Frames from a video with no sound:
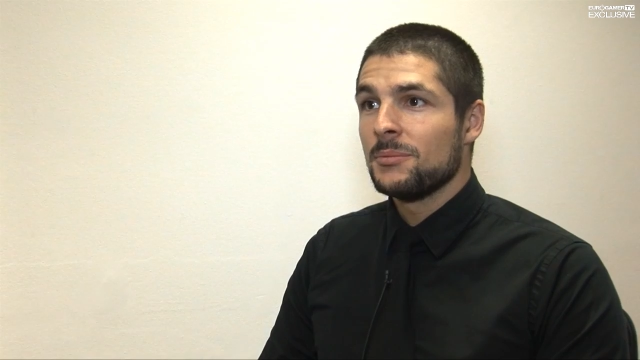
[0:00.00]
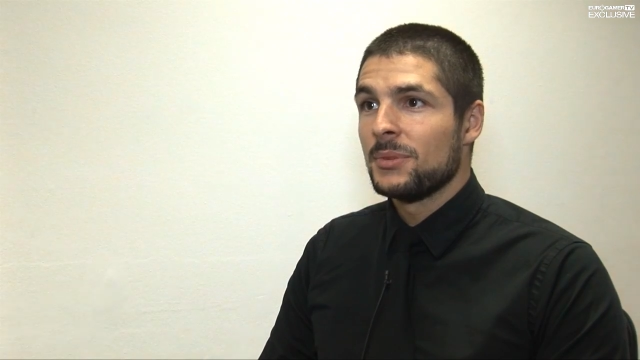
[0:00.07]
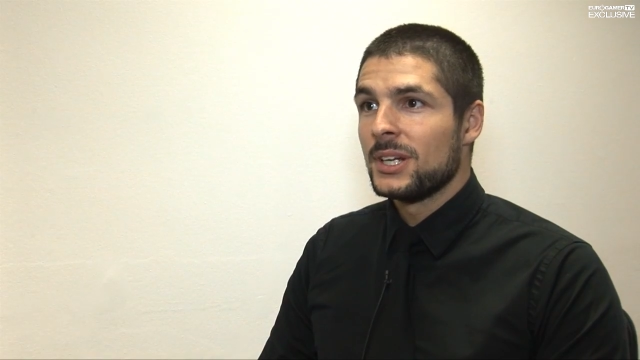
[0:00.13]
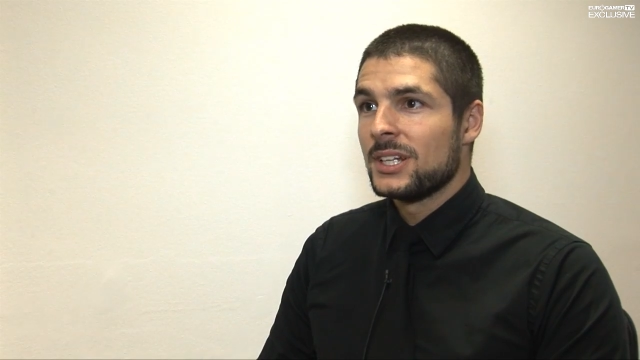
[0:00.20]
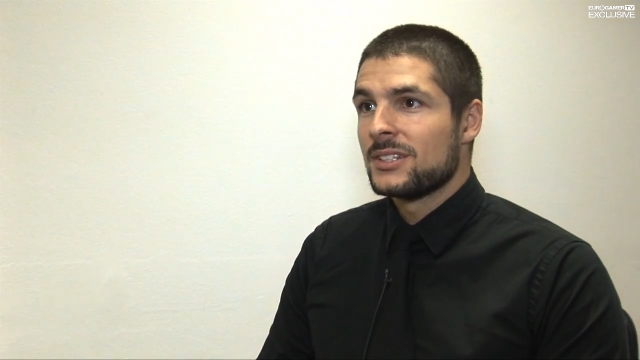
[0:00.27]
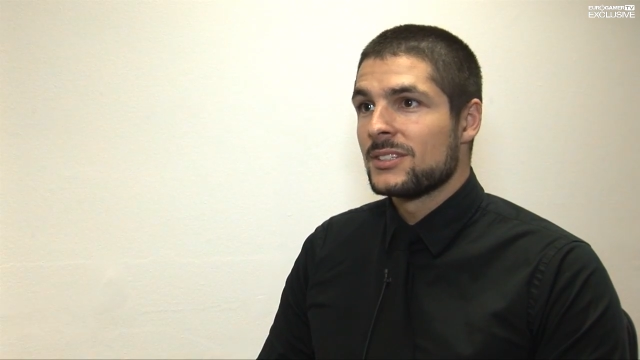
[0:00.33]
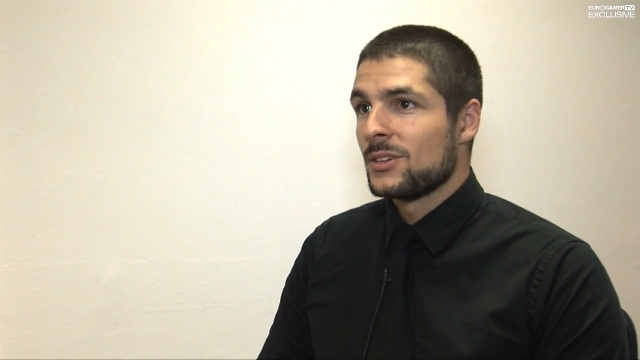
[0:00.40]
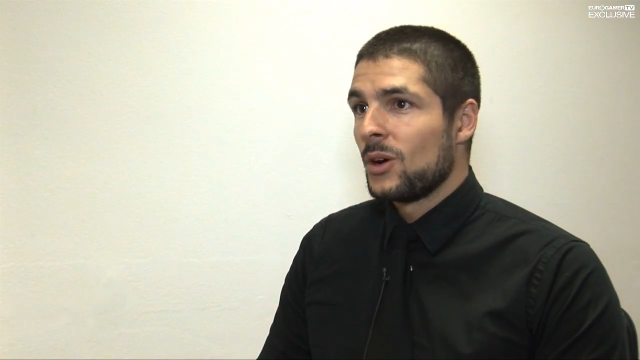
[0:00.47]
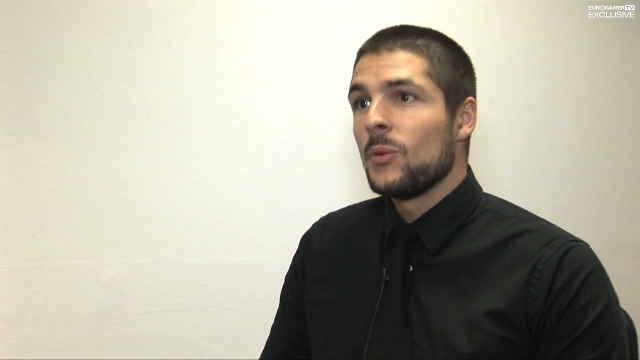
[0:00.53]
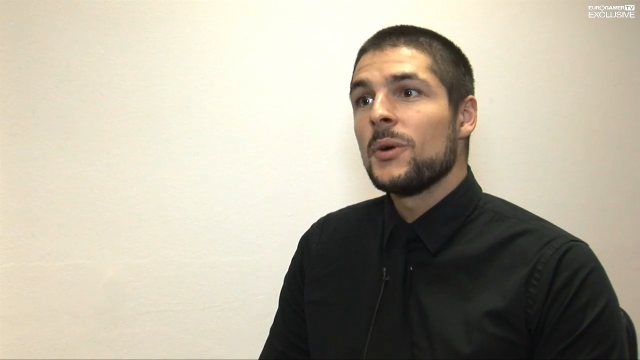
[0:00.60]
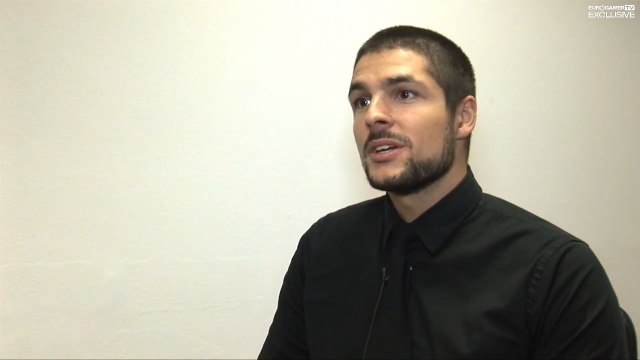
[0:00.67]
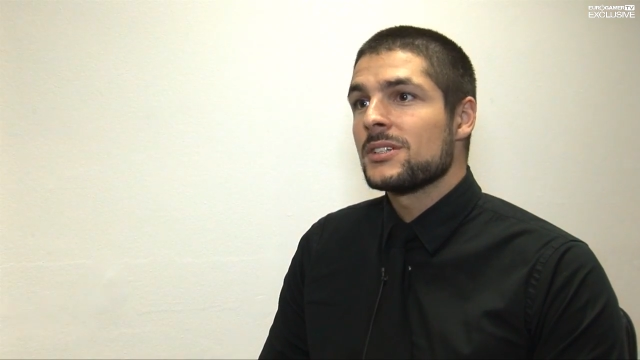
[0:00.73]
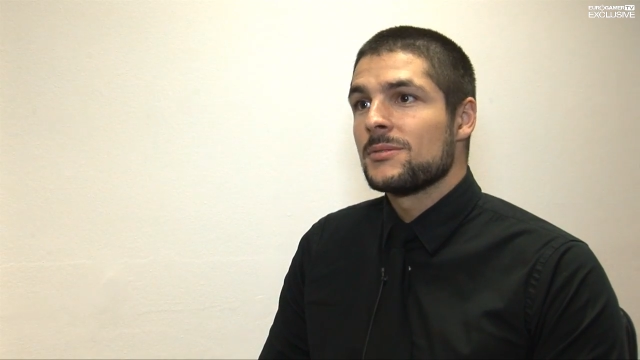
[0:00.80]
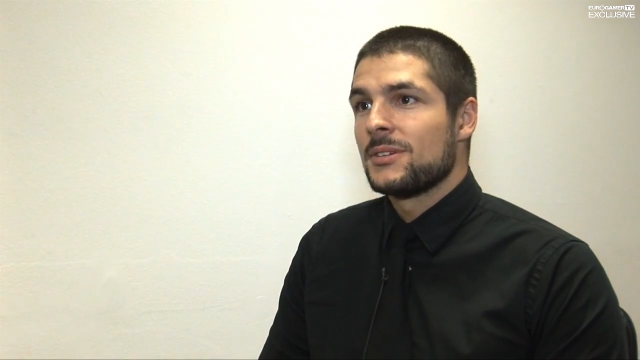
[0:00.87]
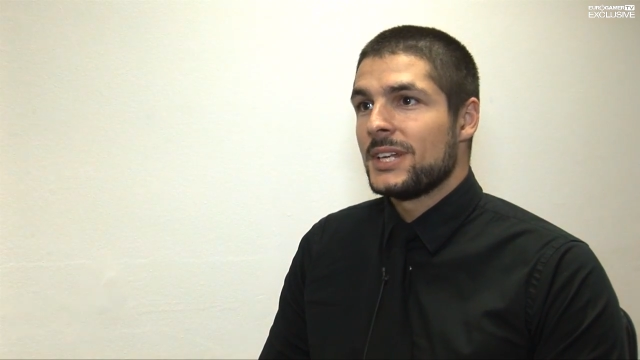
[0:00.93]
but it's
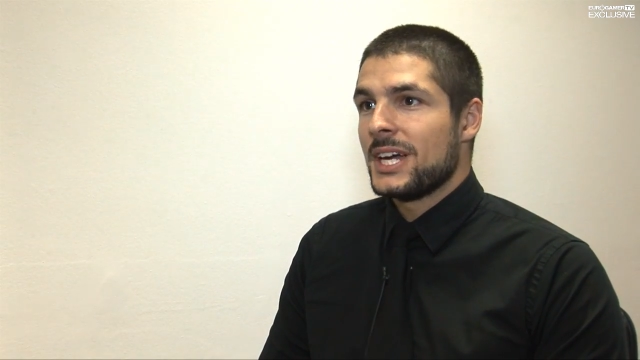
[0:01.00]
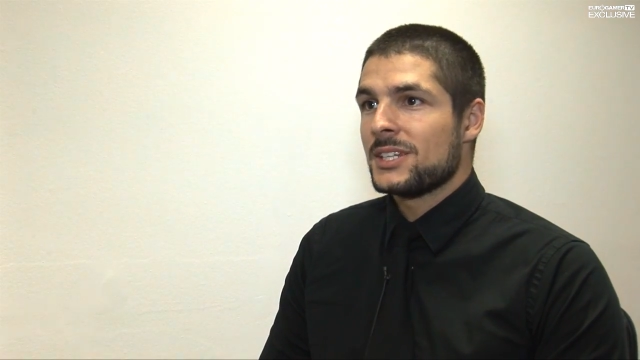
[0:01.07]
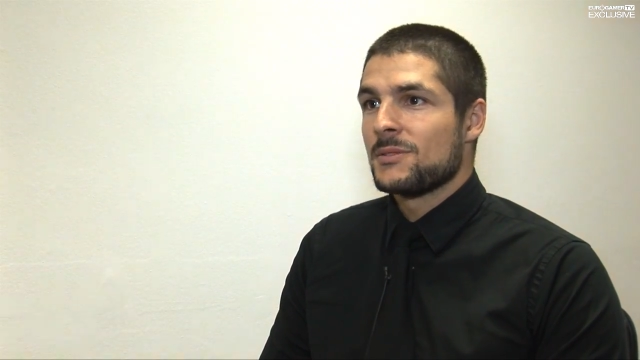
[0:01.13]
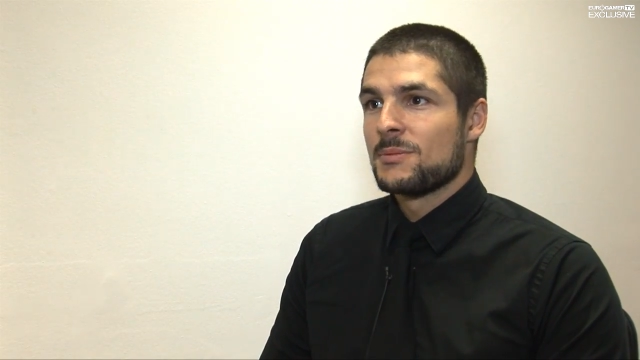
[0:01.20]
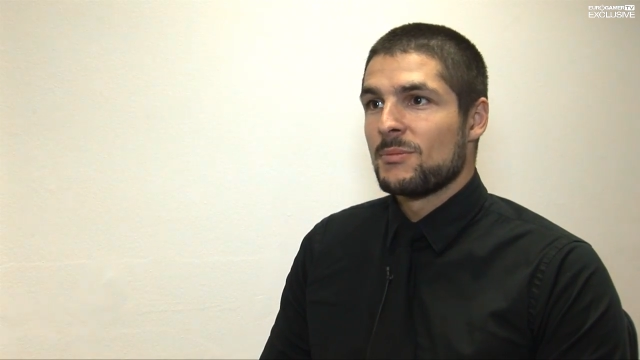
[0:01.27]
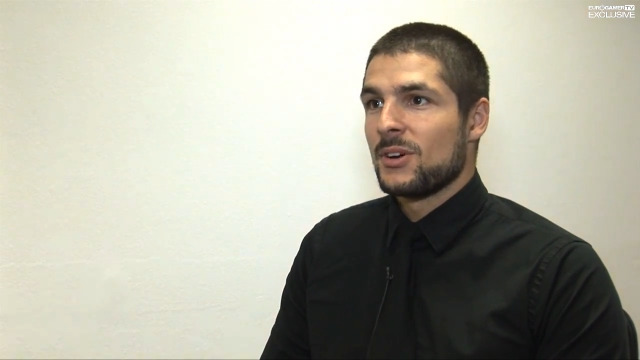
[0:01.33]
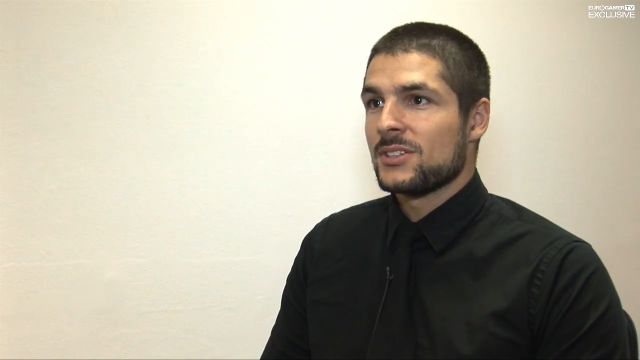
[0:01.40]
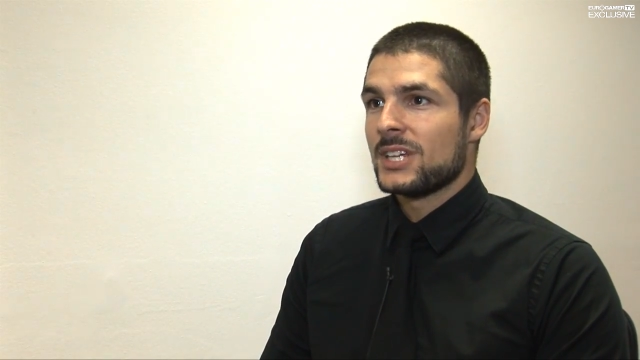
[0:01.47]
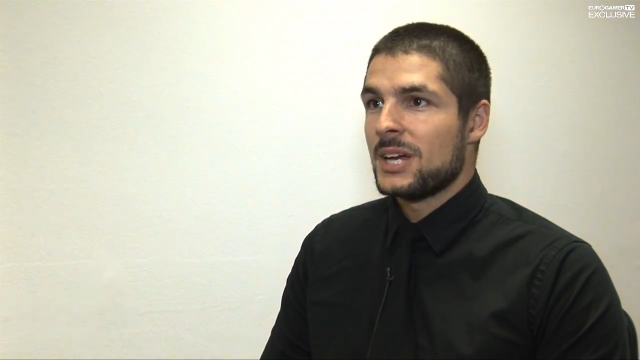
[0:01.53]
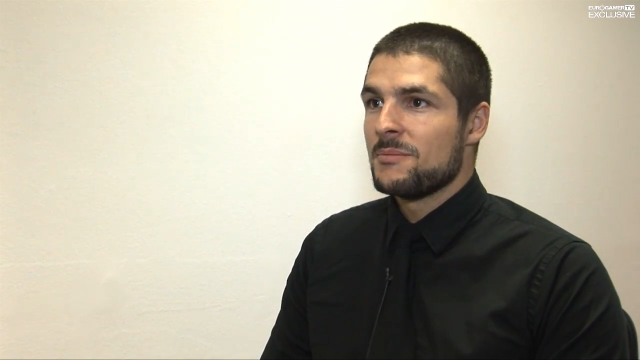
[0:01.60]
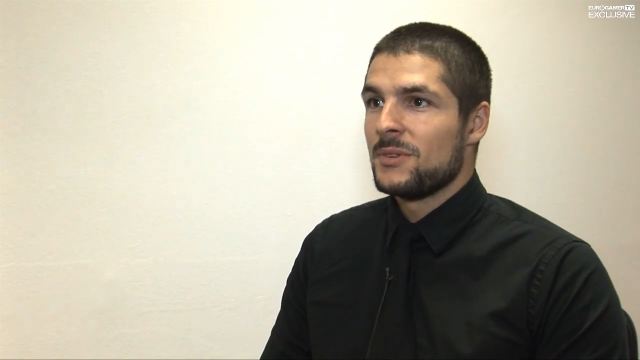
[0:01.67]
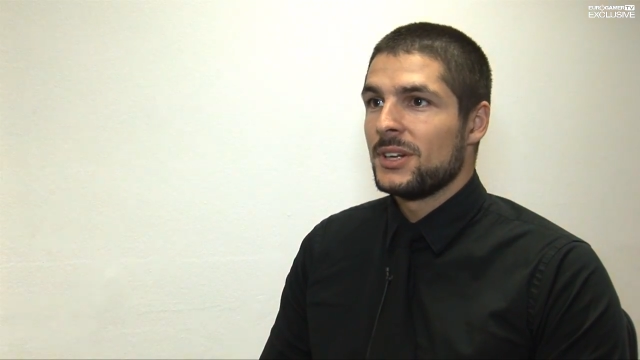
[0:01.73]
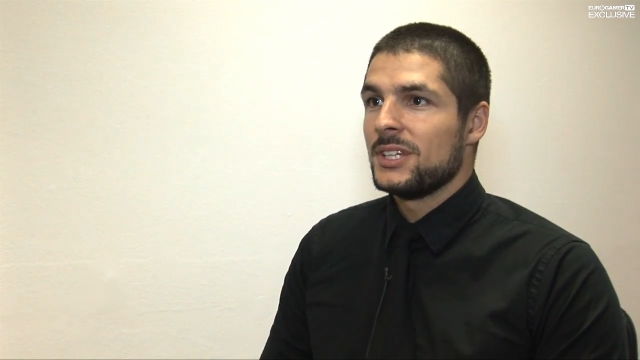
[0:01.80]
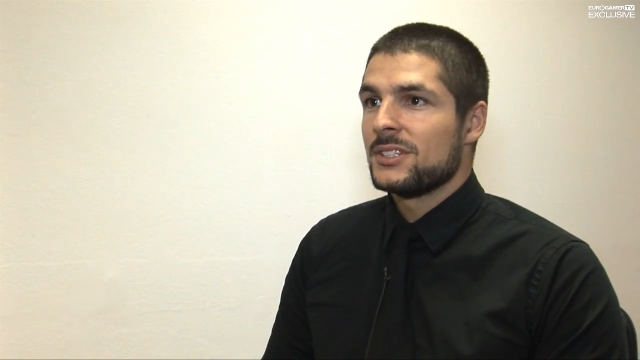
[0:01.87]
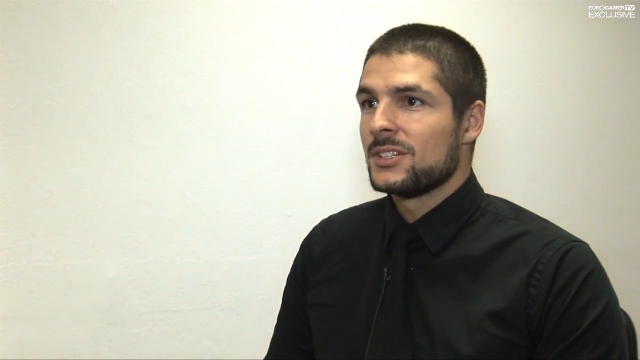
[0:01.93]
always nicer with more time and money.